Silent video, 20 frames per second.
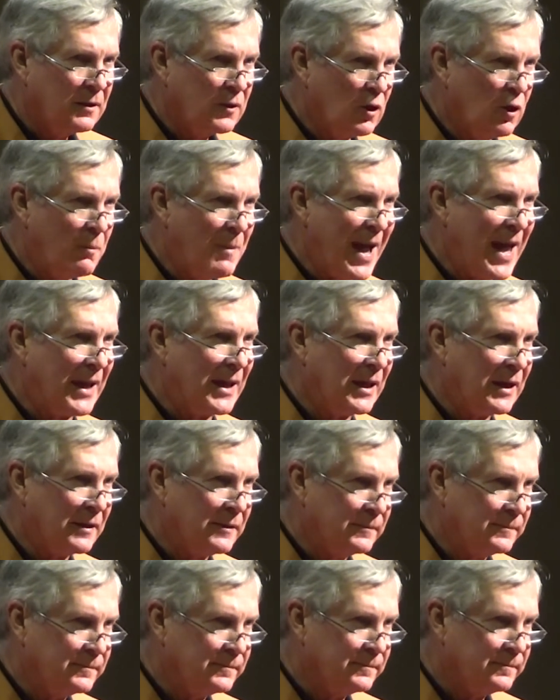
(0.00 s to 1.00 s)
you'll make
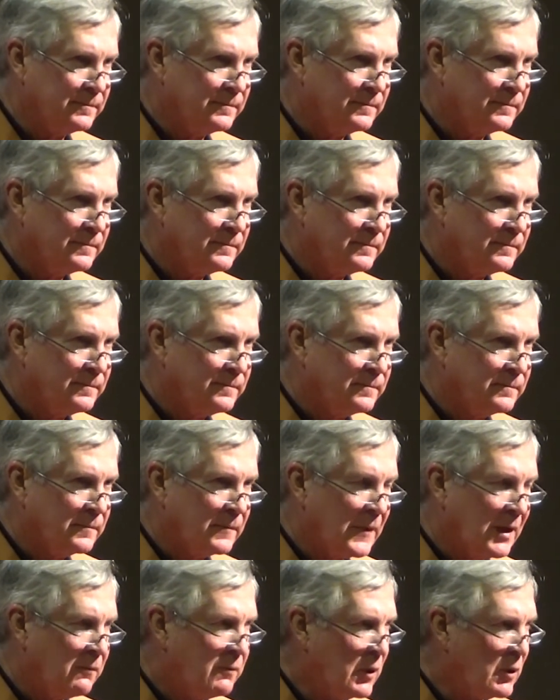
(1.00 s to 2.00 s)
it.
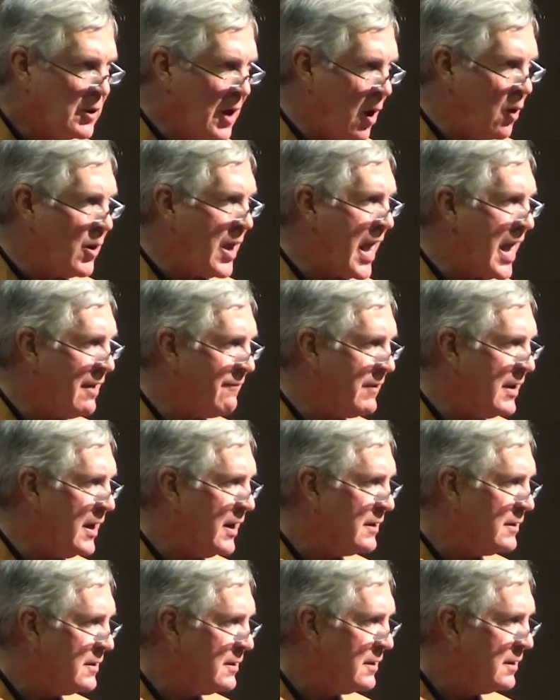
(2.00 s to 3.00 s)
If you don't have
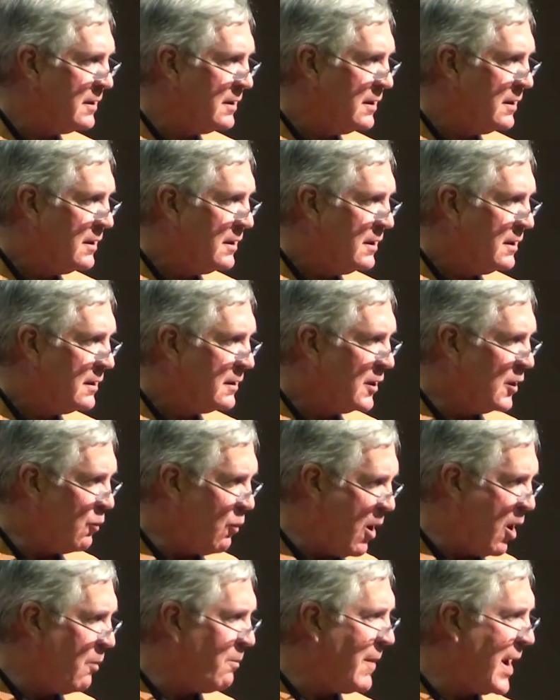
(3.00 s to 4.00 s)
it, you
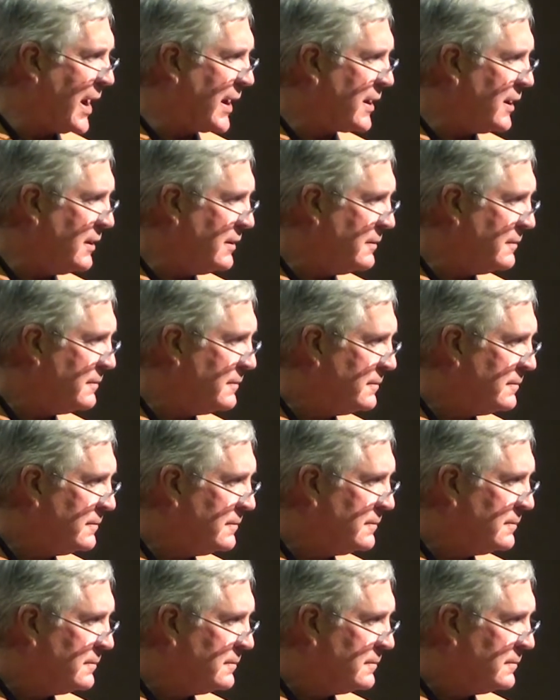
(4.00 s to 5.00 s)
won't make it.
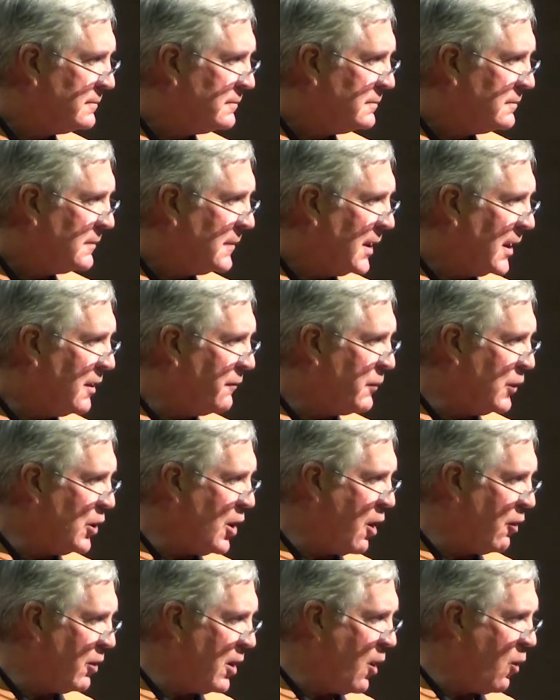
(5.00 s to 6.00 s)
And if you
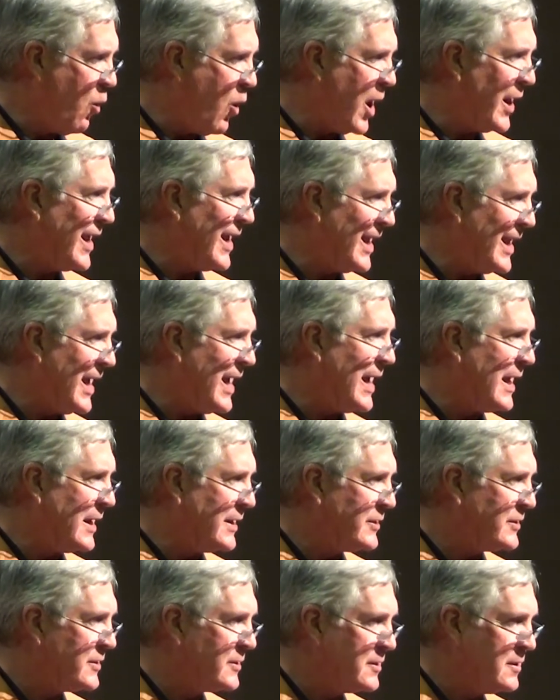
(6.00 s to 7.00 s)
don't know what it
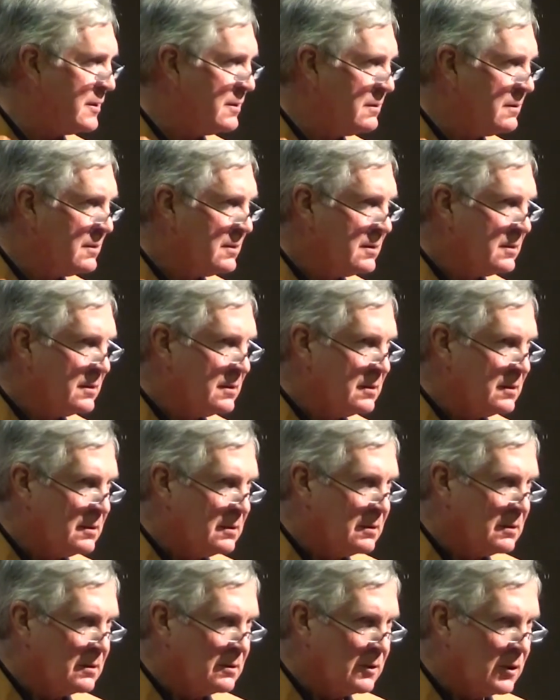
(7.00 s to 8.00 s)
is,
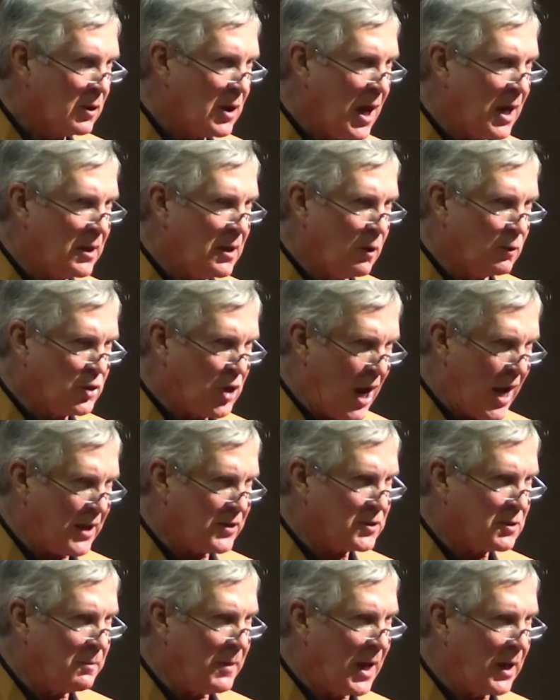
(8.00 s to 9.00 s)
you got no
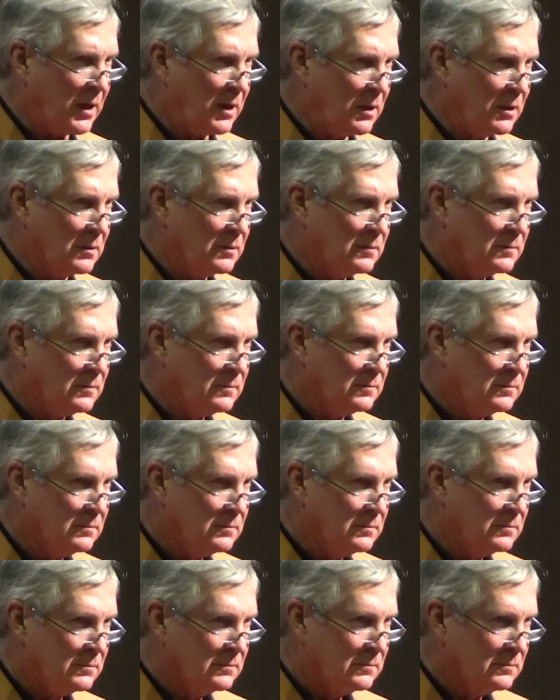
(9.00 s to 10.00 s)
chance to make
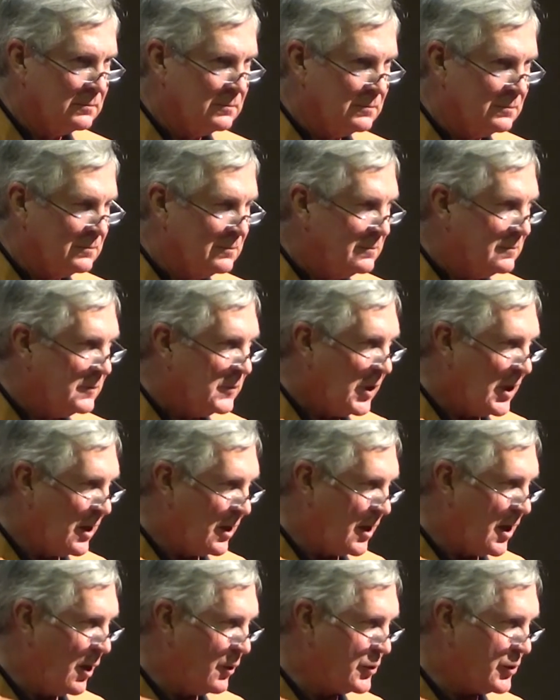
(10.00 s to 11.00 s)
it."
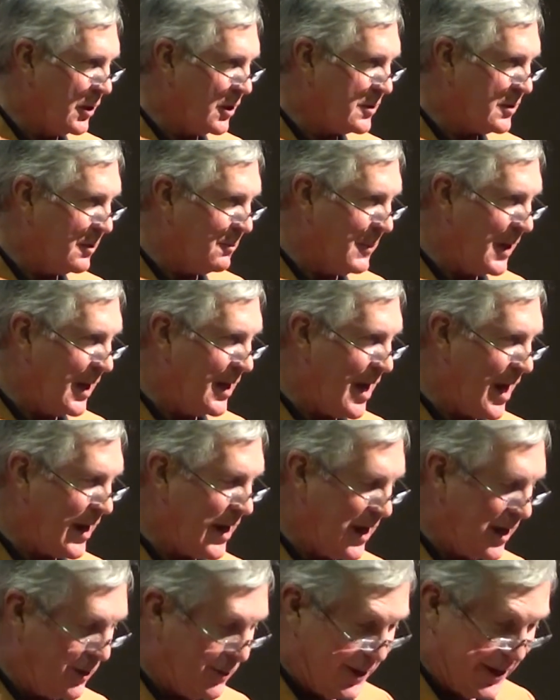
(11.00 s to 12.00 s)
Young coach looked at me and
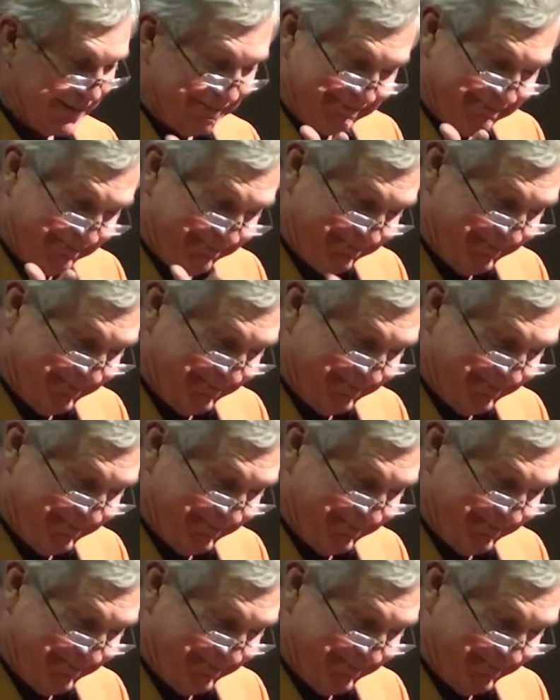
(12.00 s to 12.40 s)
I kind of went,